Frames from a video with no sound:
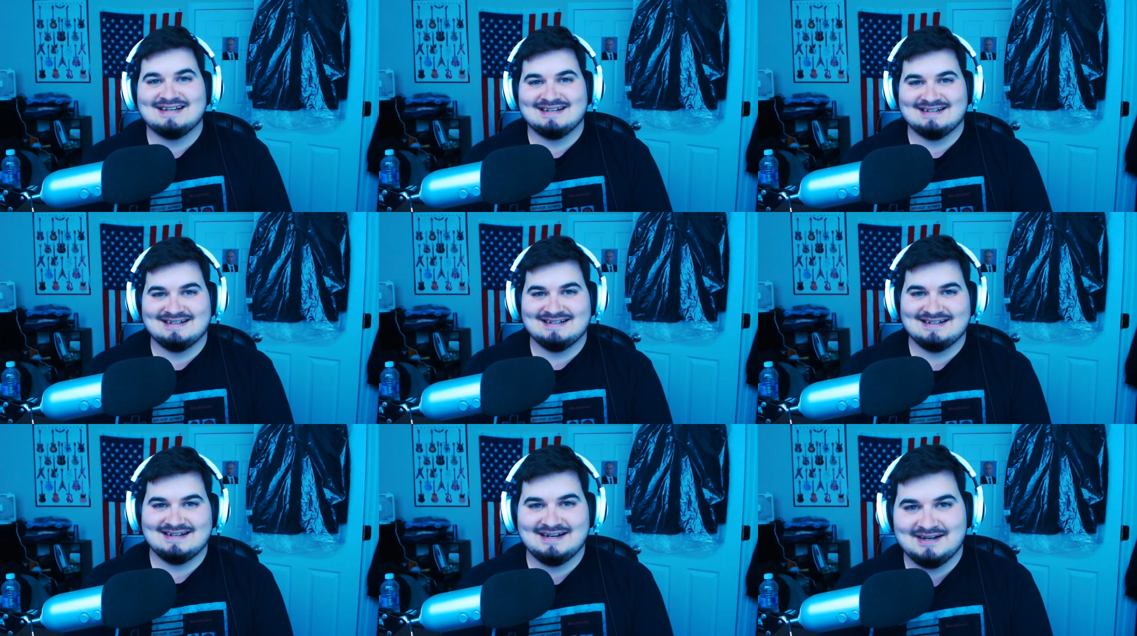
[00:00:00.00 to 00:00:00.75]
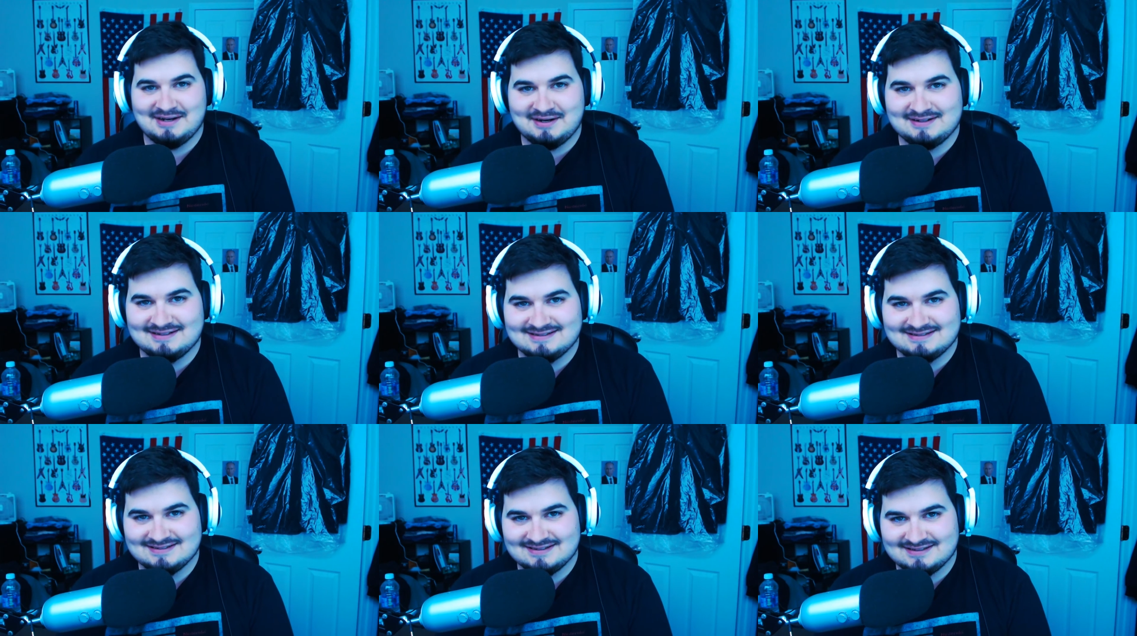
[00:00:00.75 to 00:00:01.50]

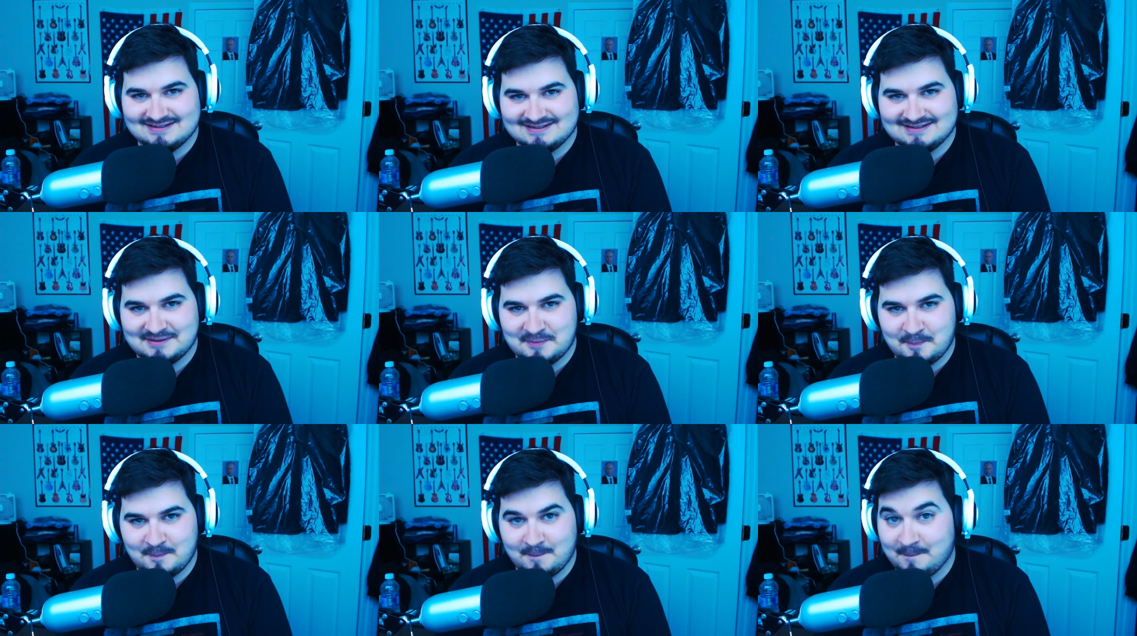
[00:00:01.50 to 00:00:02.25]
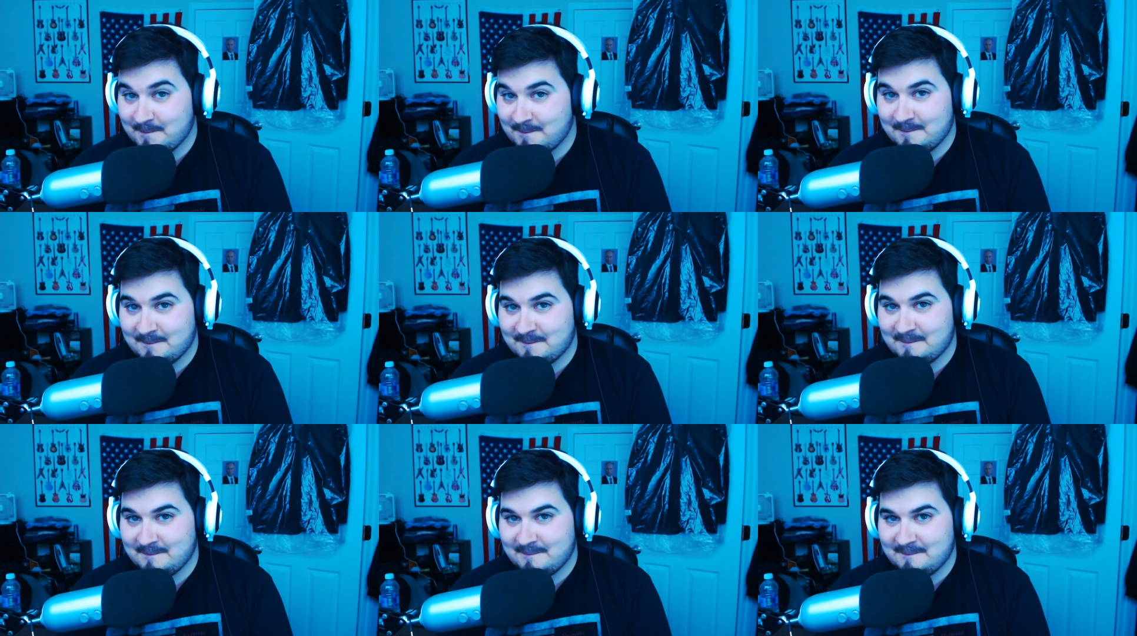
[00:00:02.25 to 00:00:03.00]

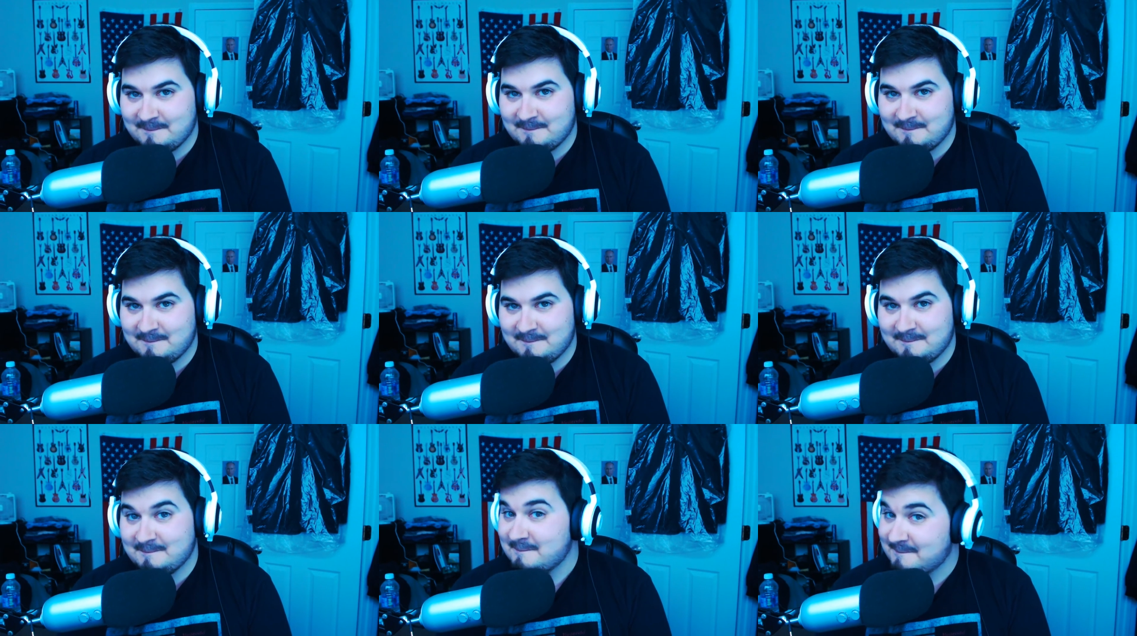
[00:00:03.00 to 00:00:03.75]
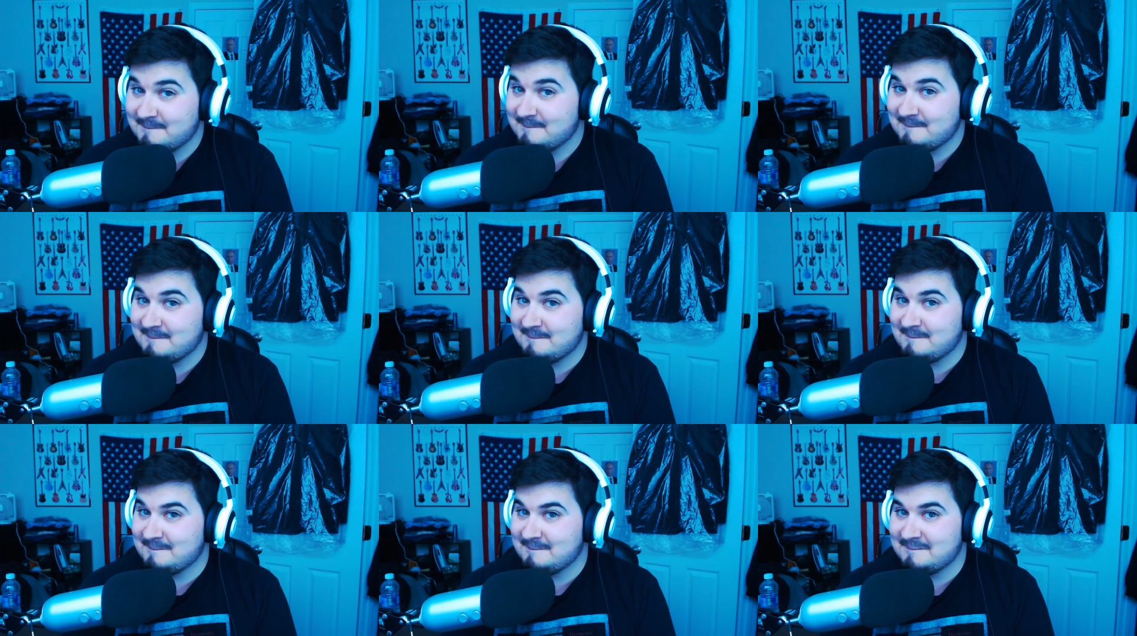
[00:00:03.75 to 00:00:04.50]

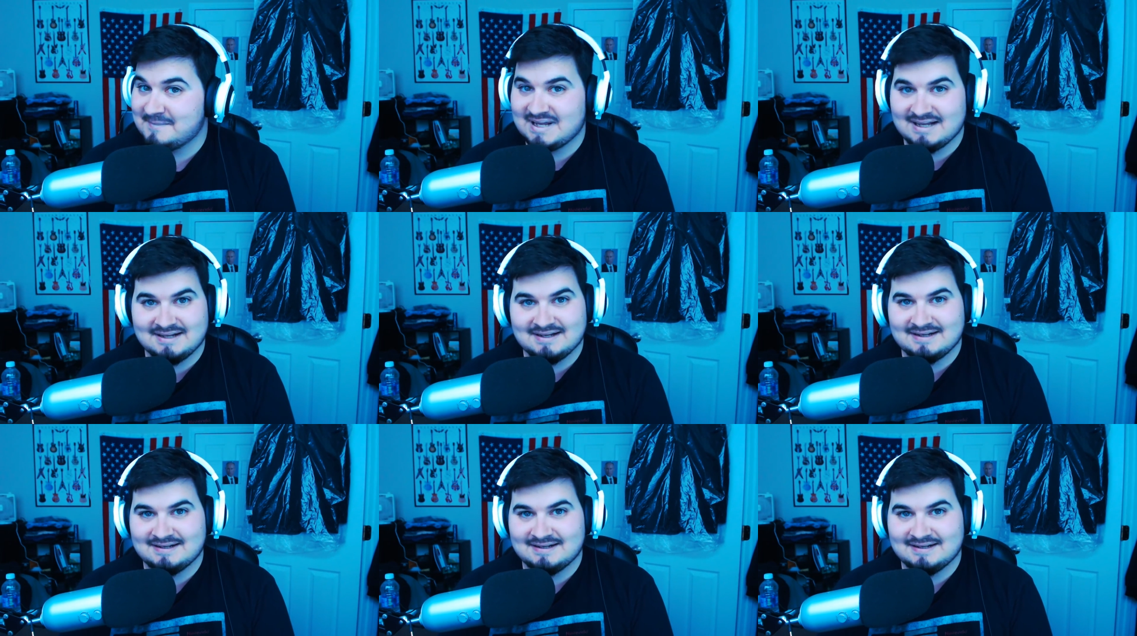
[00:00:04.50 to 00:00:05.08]
(no one is talking)